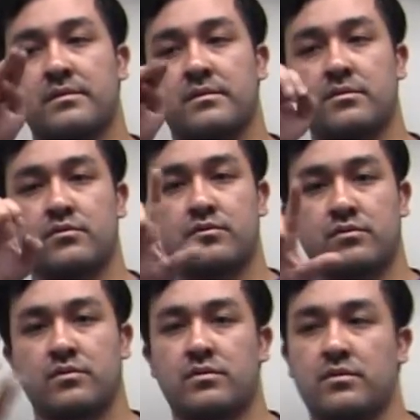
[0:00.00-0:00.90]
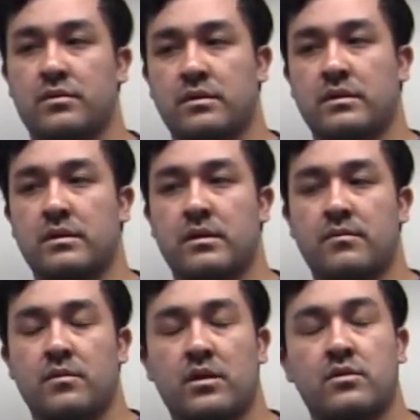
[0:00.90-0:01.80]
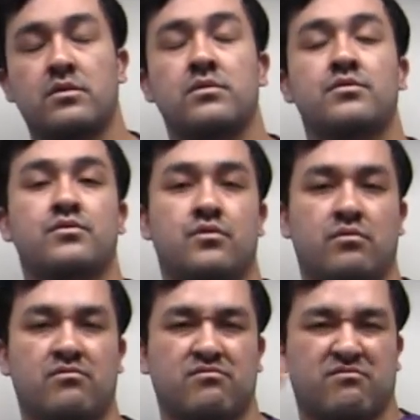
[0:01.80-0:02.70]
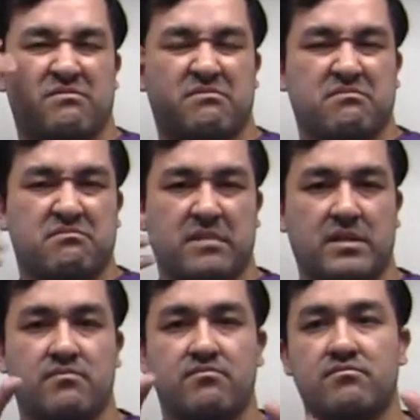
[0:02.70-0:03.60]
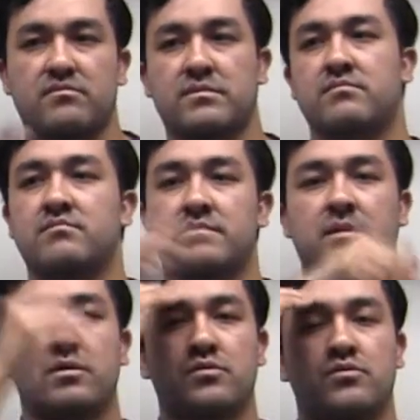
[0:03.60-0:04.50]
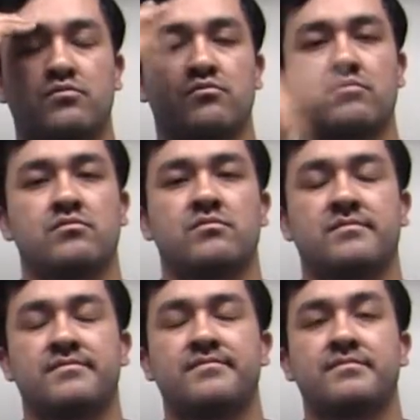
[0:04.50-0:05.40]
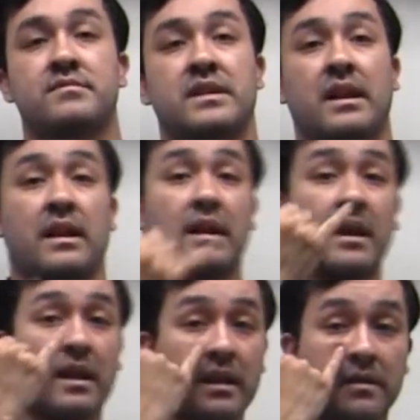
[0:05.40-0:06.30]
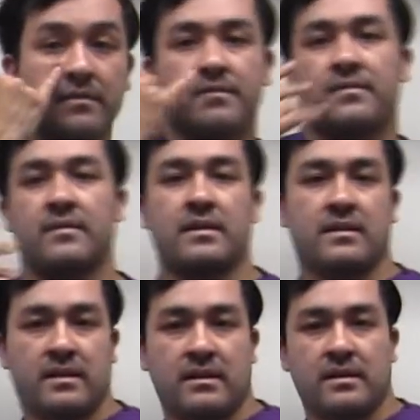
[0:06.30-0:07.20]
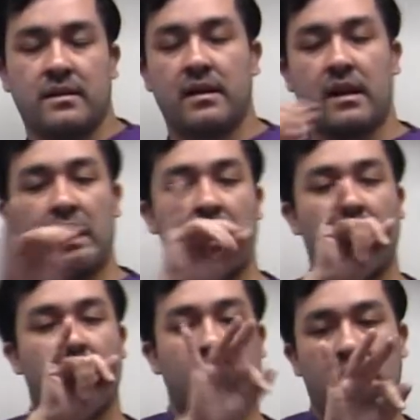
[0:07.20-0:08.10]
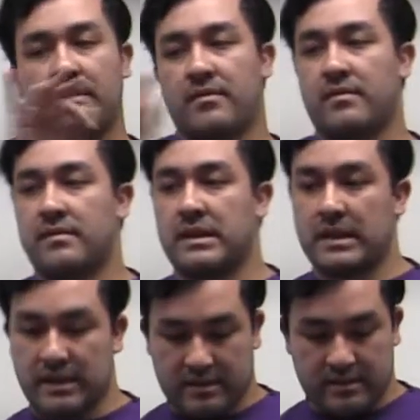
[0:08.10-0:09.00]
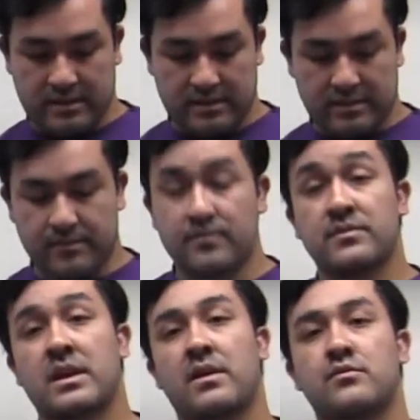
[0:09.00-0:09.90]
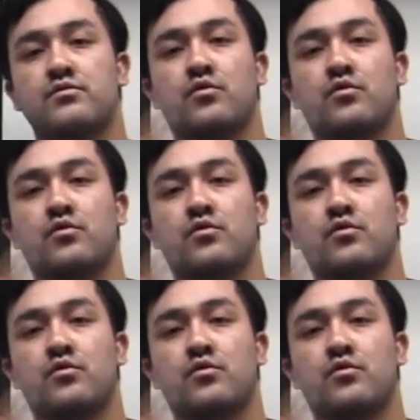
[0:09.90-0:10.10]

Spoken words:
conditional statements, otherwise known, or what many people sometimes call them, if-then statements, right? If and then statements.